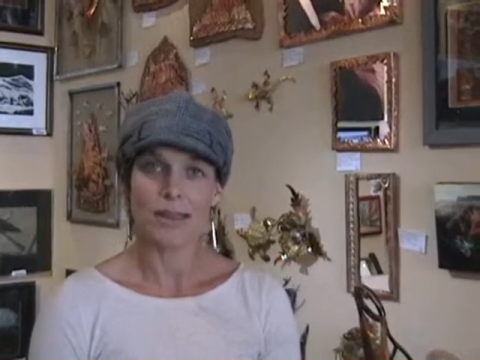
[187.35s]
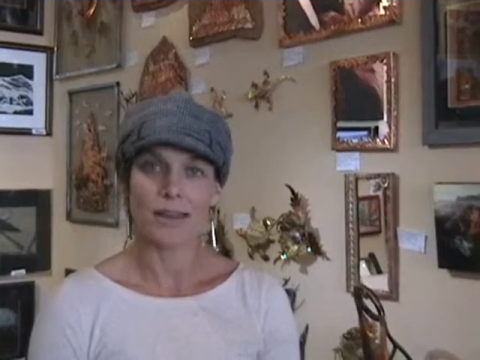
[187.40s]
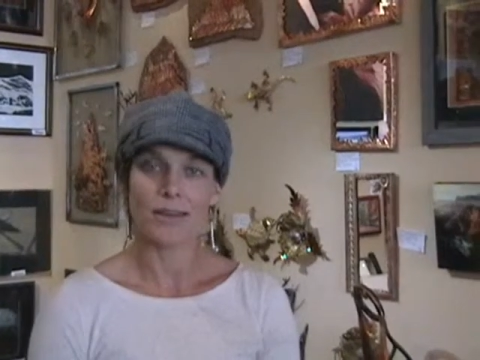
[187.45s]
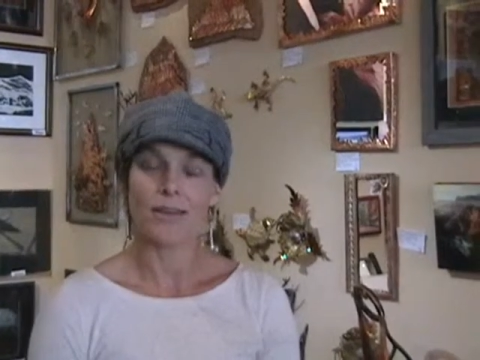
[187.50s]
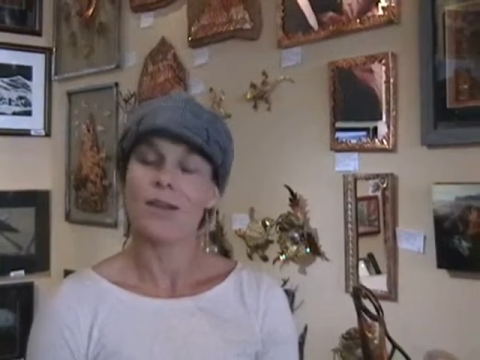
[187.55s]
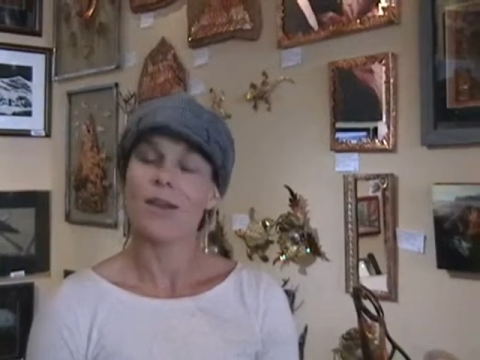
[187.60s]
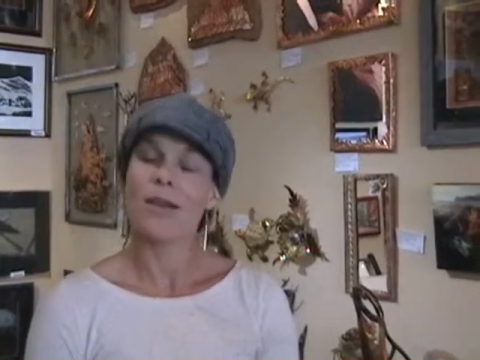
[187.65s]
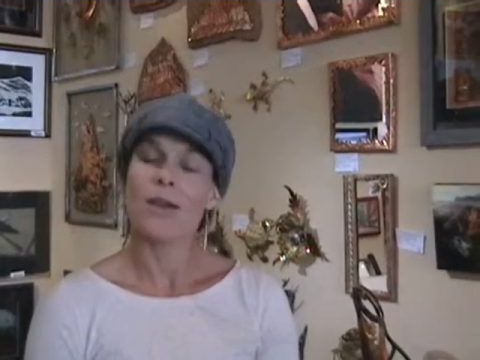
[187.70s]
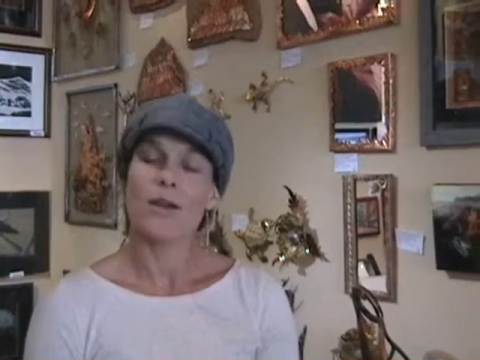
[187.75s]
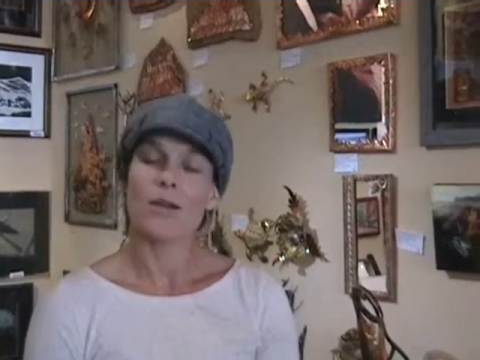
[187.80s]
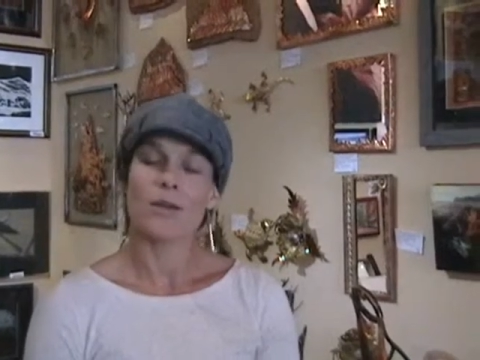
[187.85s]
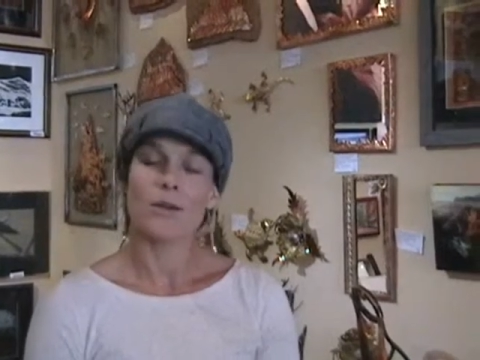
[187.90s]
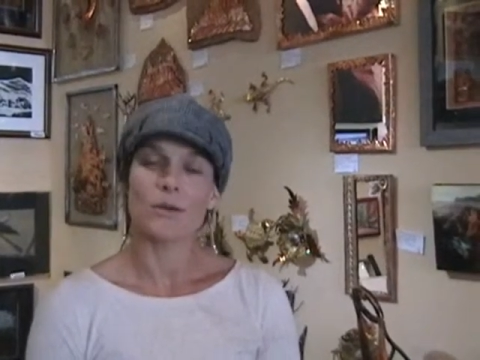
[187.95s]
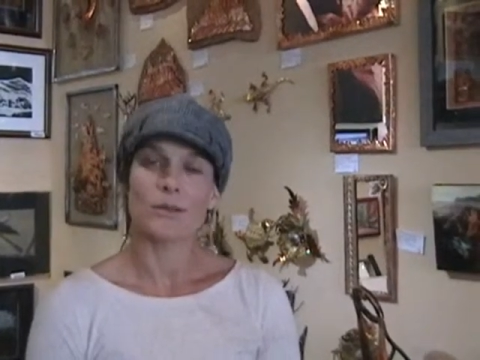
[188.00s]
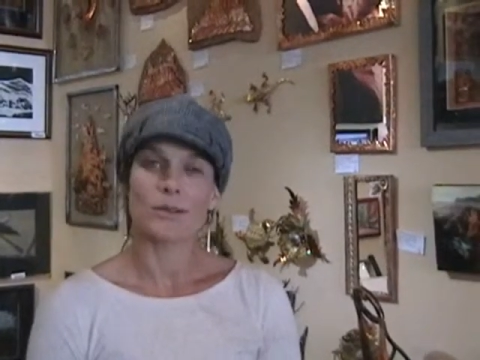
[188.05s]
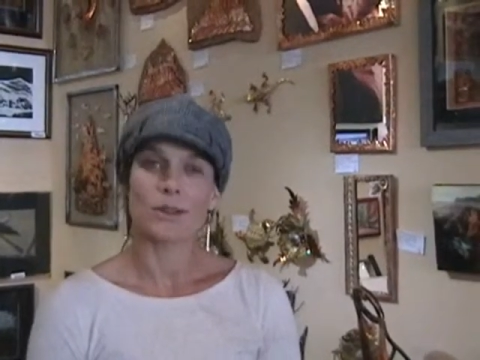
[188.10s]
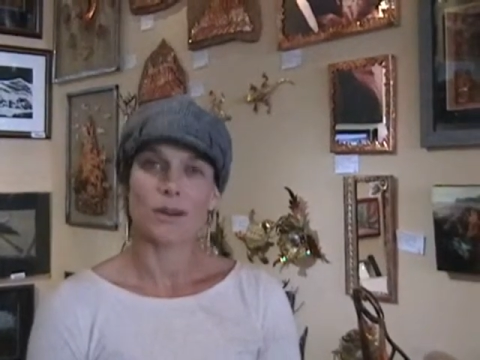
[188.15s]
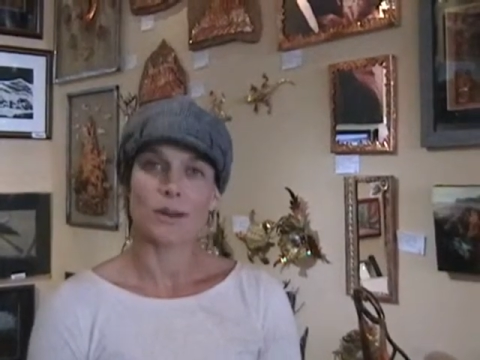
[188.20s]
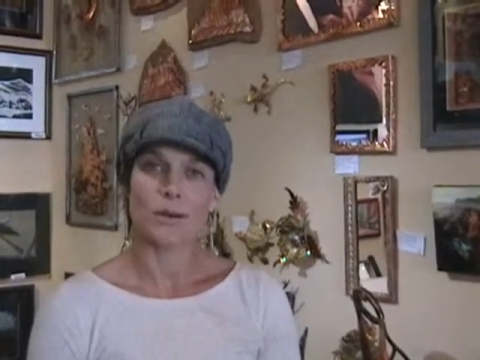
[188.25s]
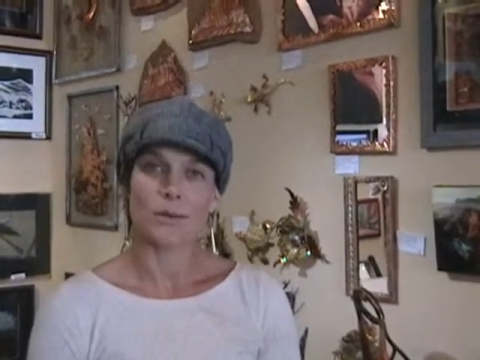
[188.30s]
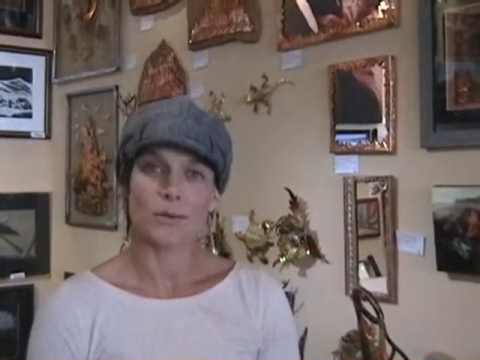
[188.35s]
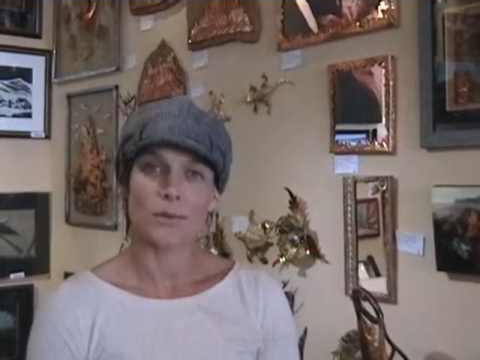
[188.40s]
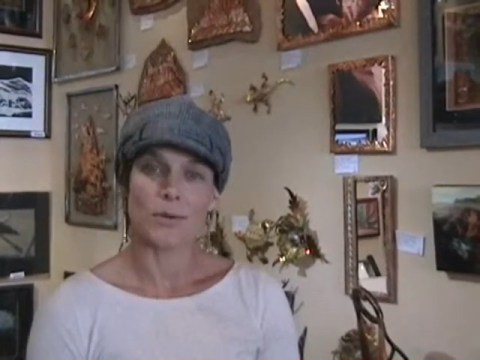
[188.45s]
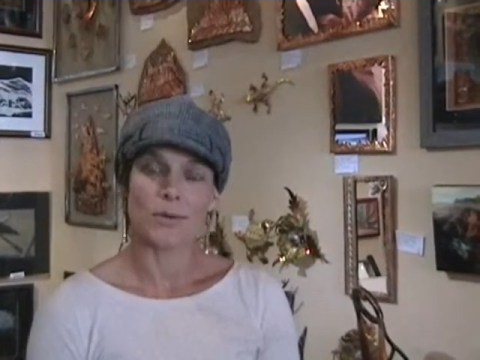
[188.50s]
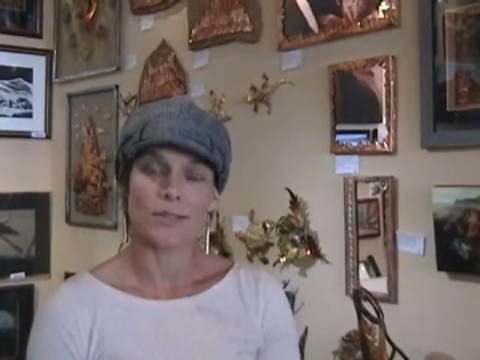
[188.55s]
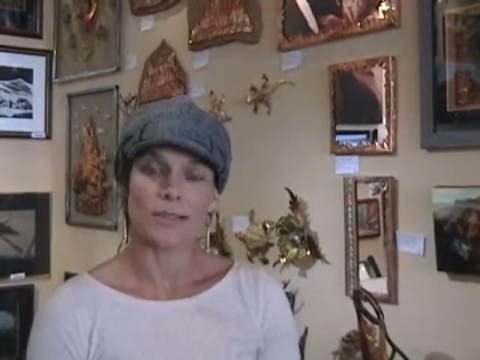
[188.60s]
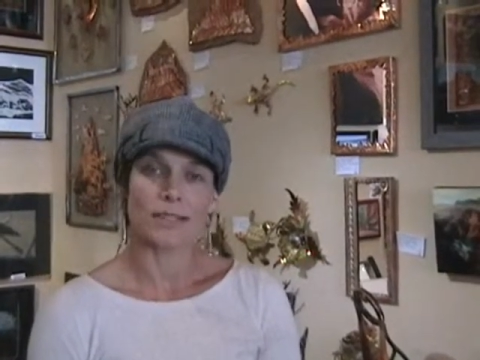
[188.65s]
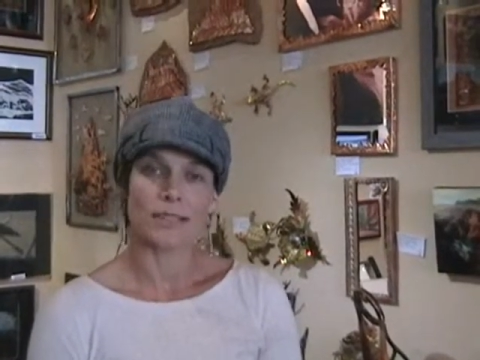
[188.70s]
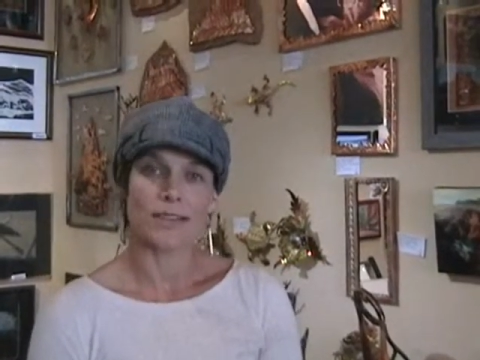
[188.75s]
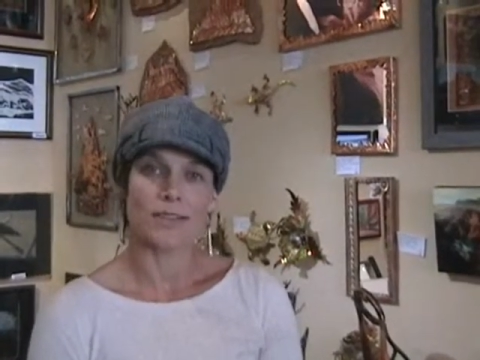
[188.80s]
and those are
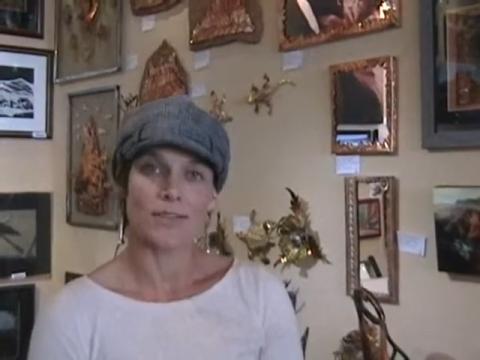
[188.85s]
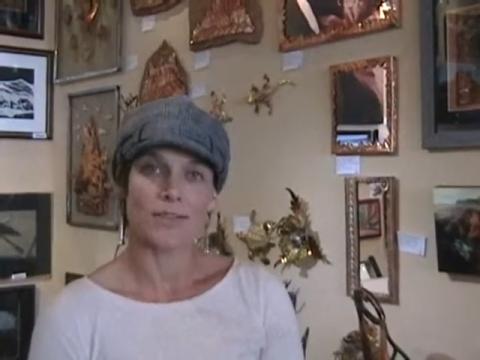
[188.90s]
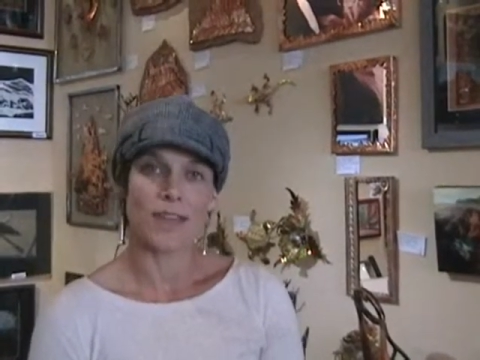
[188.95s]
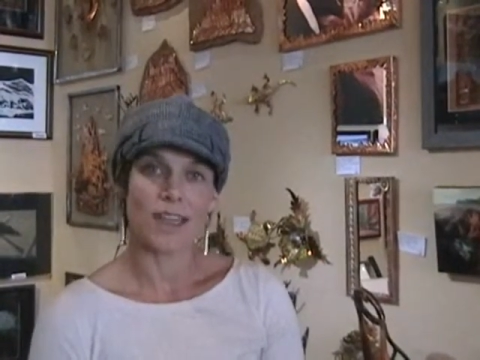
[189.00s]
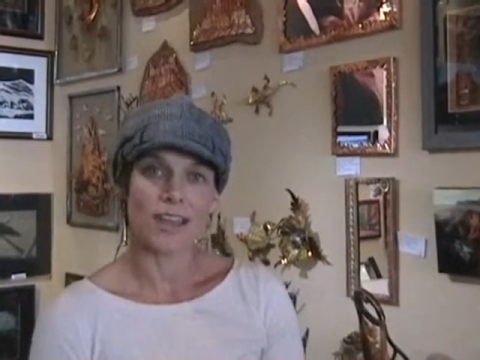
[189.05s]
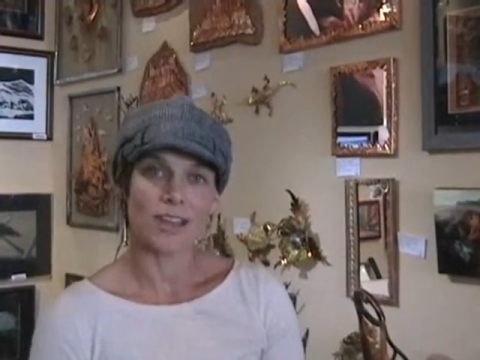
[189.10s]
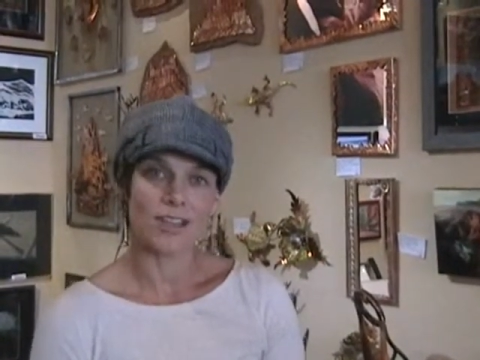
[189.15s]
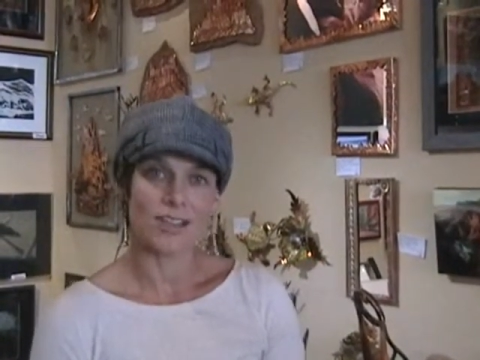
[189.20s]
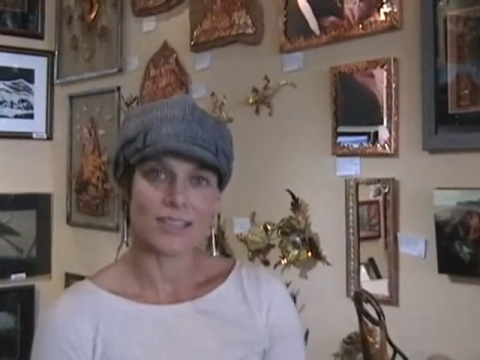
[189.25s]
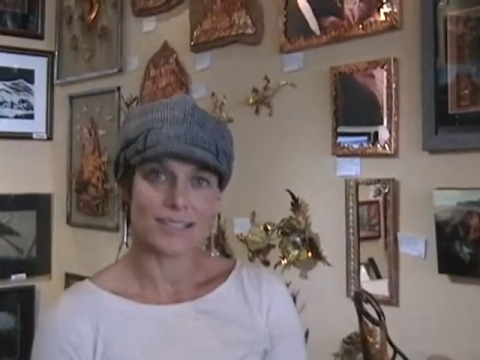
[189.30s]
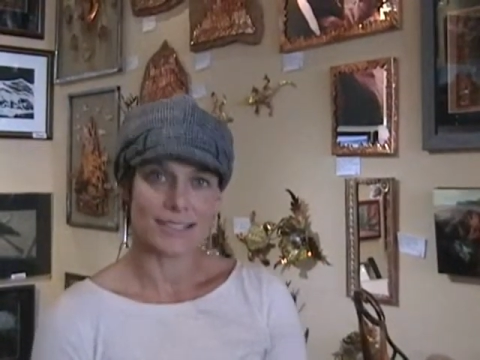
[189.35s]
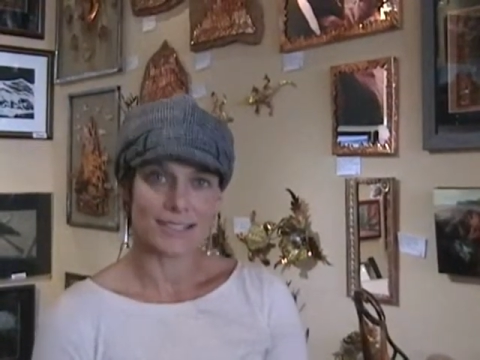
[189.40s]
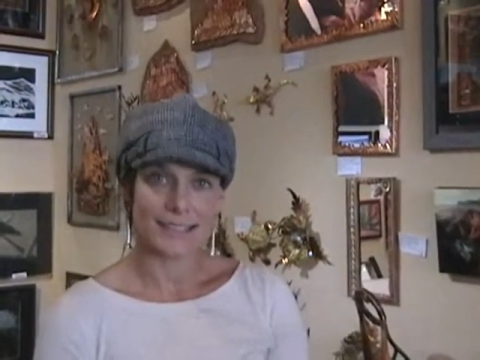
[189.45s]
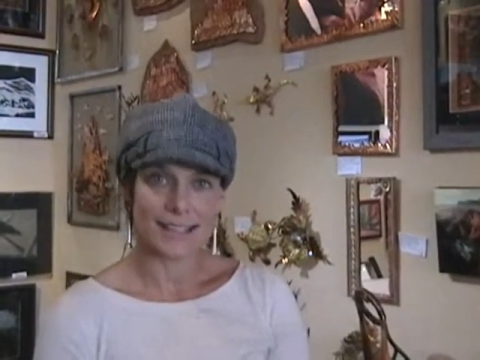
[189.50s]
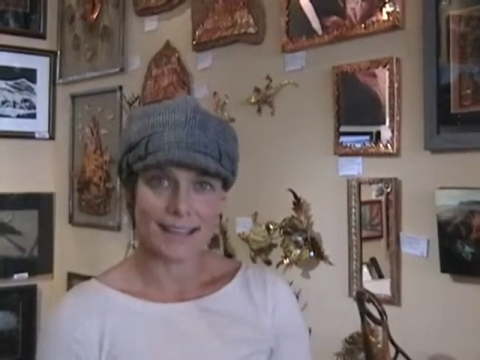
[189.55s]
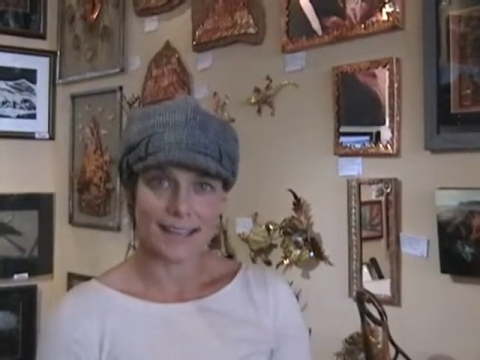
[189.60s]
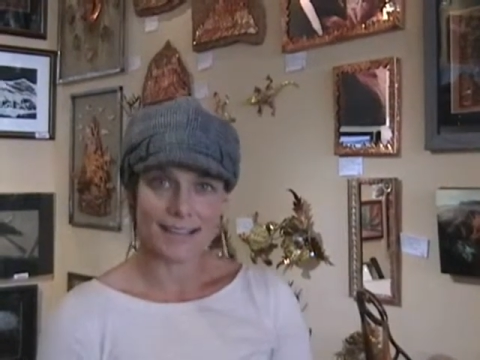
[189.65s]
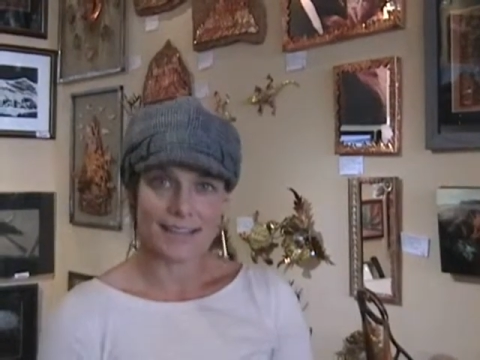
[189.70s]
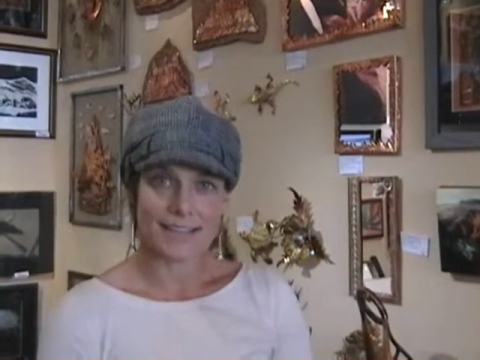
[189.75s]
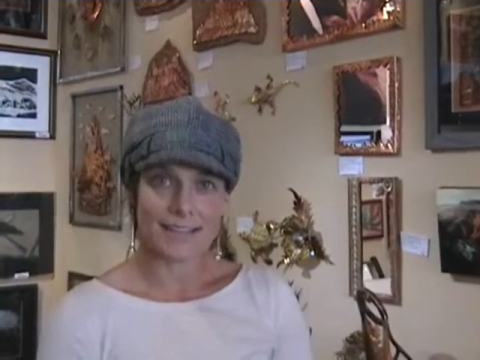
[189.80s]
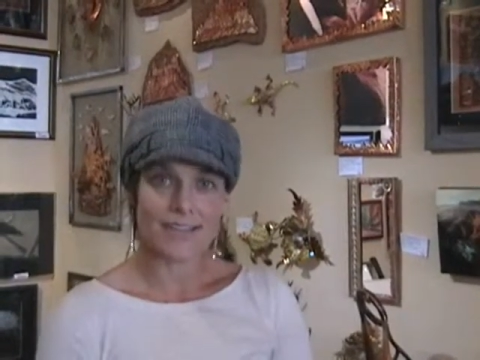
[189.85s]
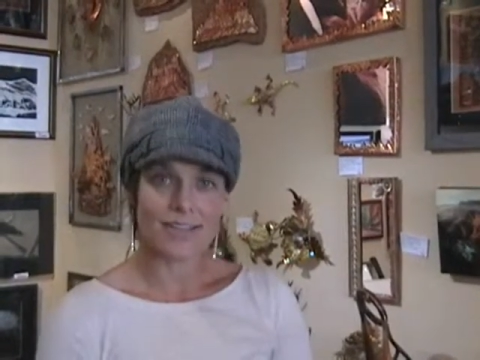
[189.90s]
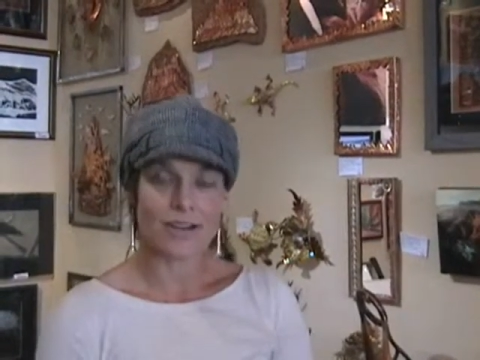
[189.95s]
mostly of Haitian descent